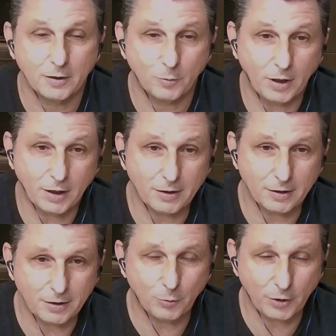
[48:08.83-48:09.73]
Well,
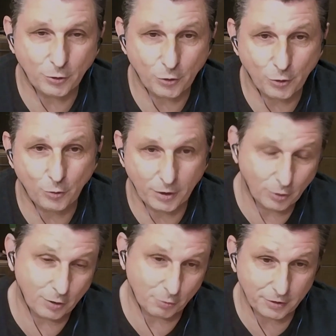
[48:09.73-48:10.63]
we know Guido
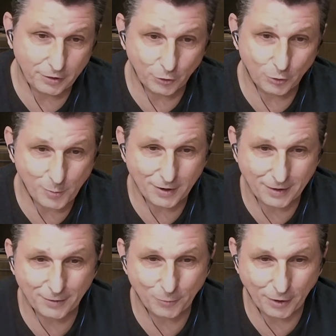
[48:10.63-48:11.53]
Coroni is going to
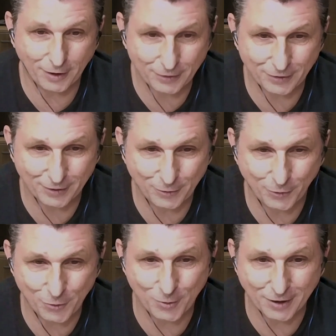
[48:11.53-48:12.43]
be with us in a
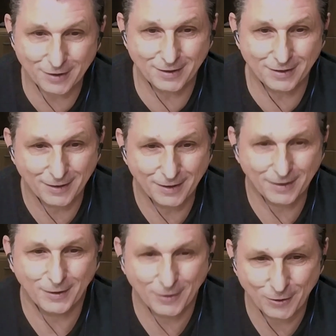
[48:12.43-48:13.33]
few weeks,
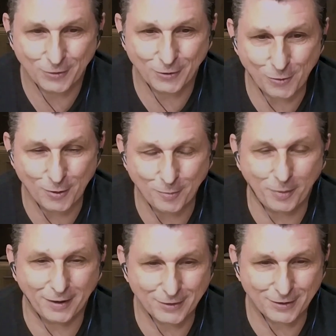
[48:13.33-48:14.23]
so we'll
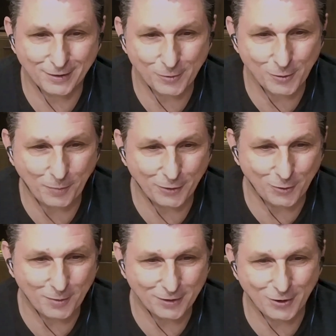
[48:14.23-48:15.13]
pass the
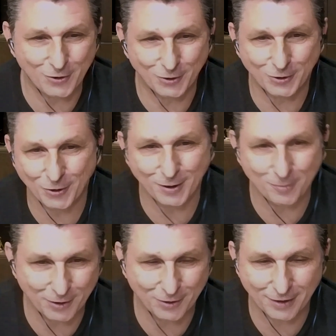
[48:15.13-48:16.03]
message on to him,
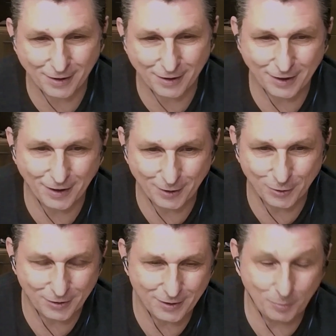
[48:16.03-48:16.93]
because I think
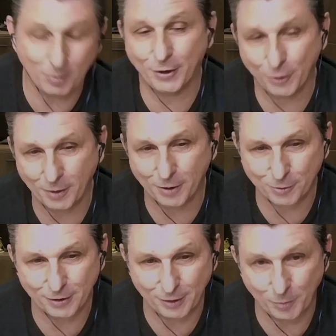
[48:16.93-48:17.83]
he played a big
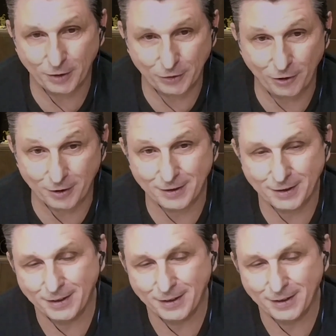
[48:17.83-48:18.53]
role at Pixar.